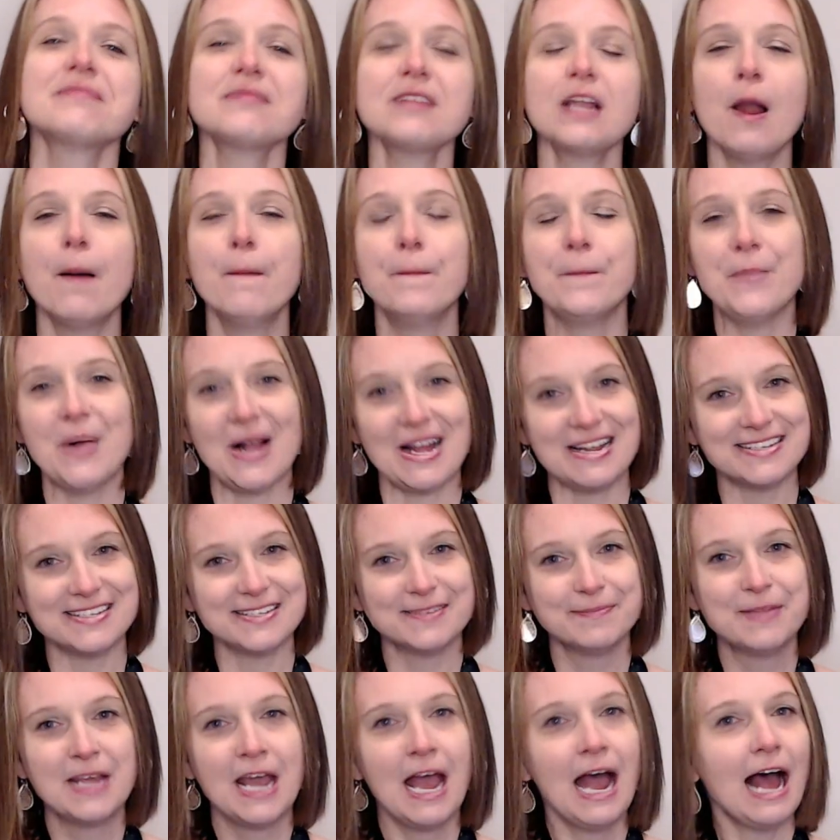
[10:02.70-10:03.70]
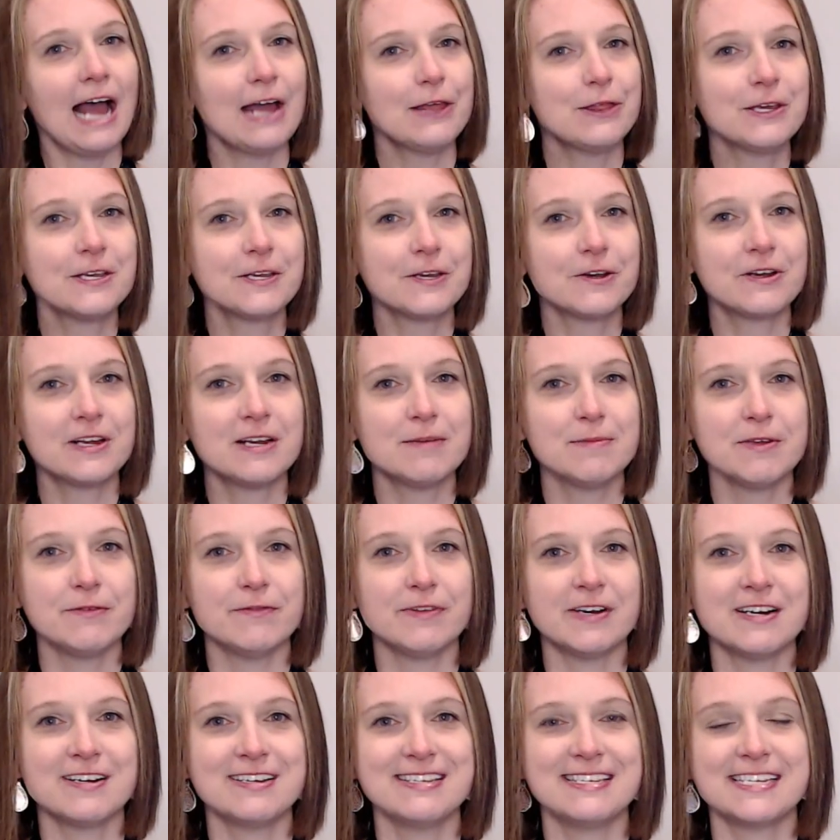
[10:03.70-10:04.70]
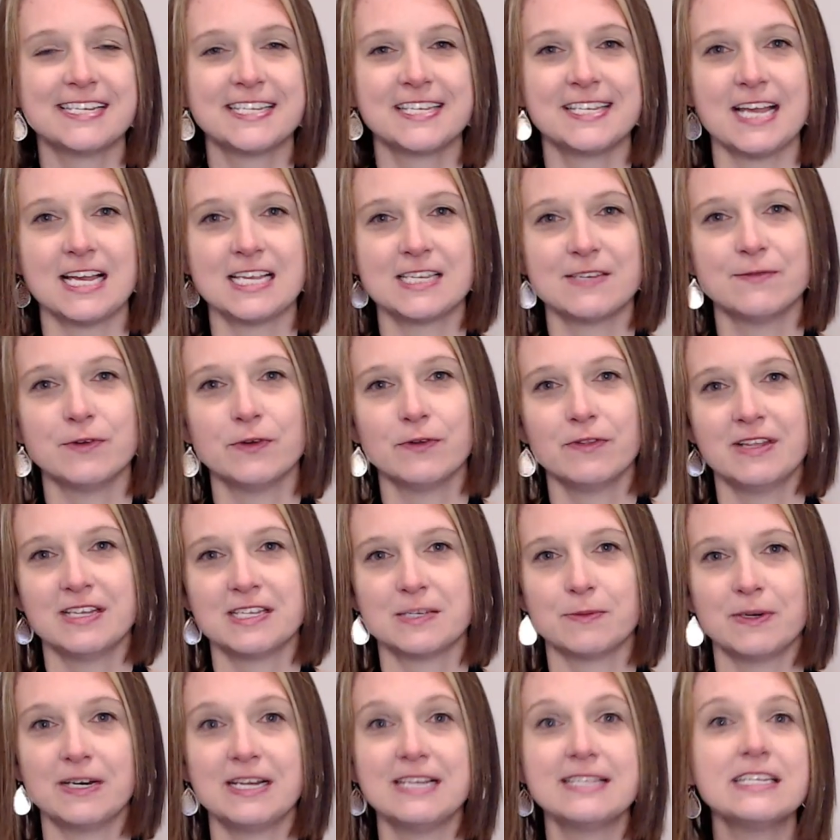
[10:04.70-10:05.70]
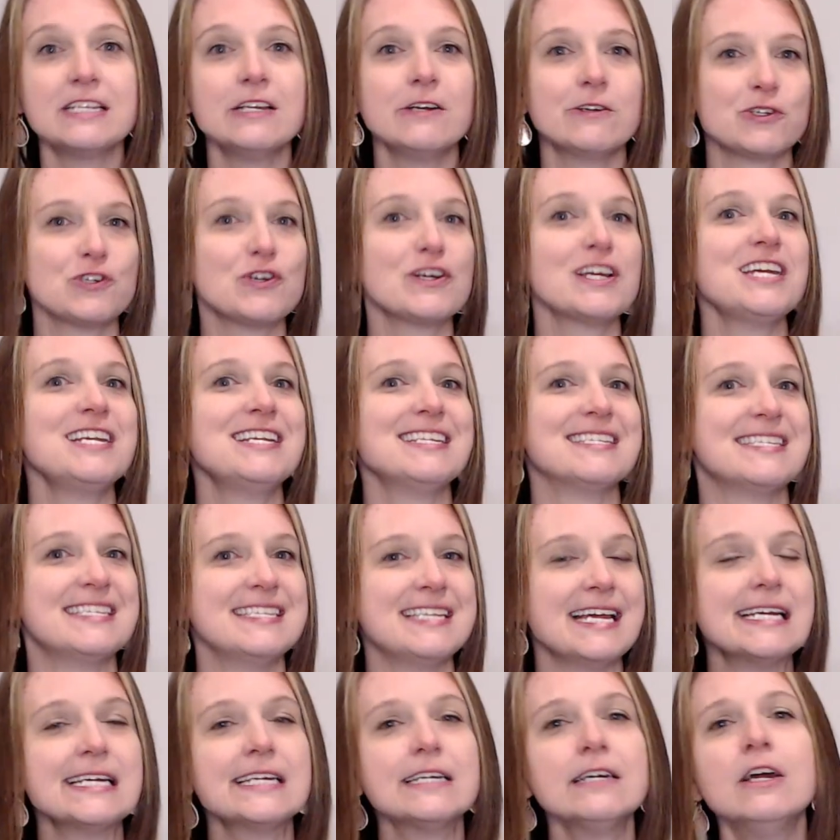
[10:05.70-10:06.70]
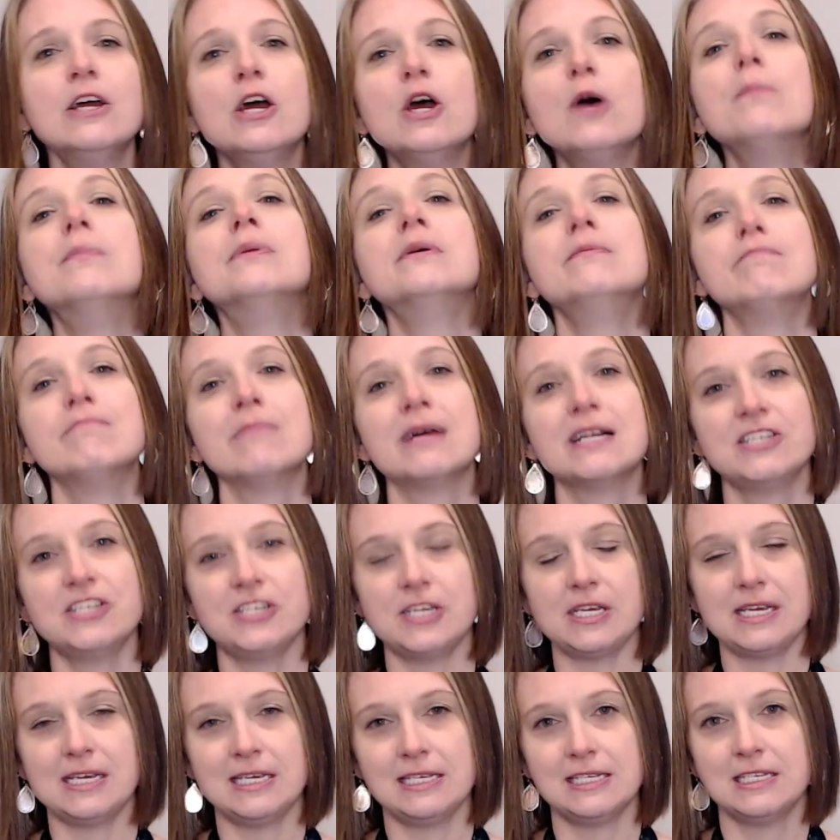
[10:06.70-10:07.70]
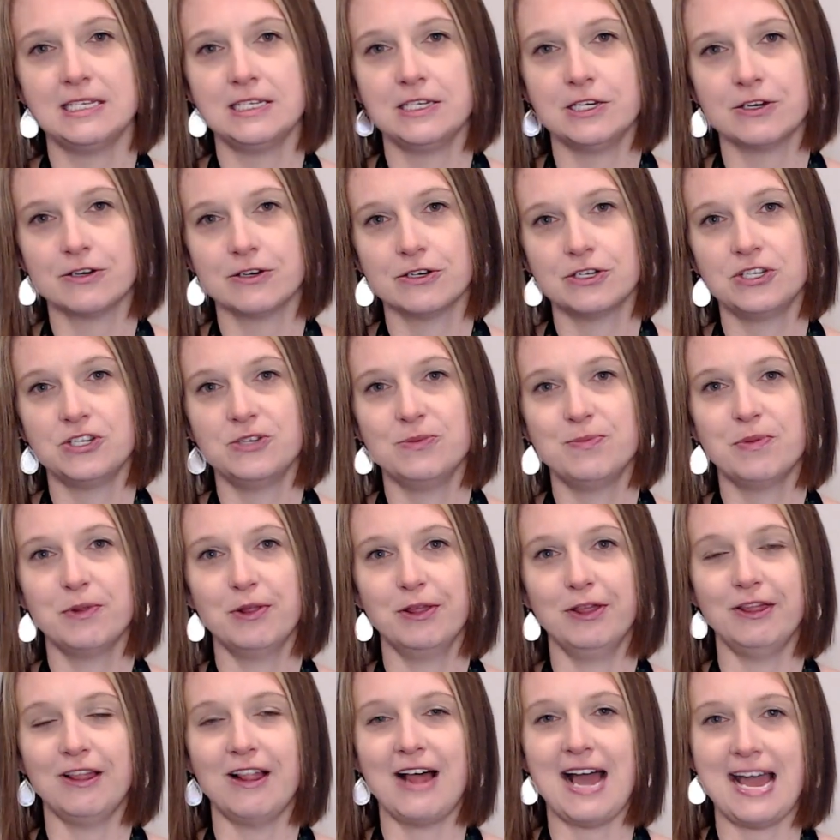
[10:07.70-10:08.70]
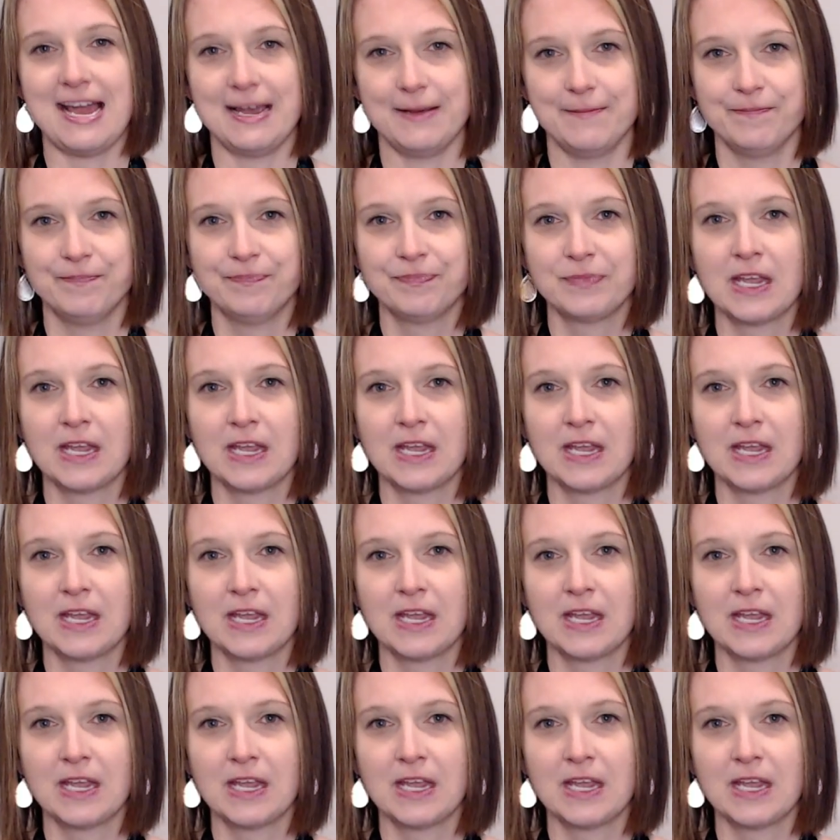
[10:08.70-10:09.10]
But I think you're going to be very successful with this one. It's a little tricky to sing, but much easier to play.